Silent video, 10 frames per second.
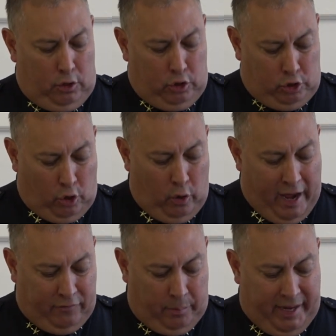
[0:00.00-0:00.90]
So
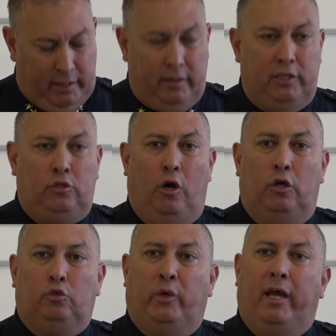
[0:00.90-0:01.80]
after making these
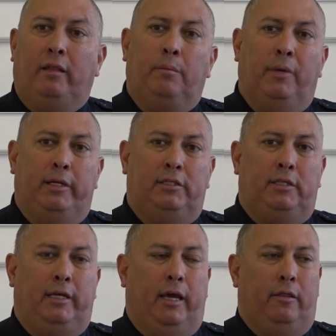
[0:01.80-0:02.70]
calls, we got the monies
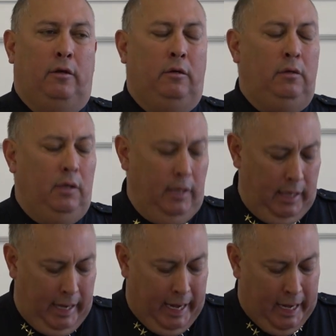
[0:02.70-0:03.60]
together,
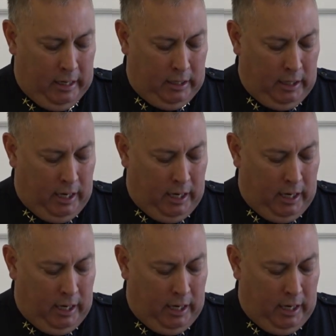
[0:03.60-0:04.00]
and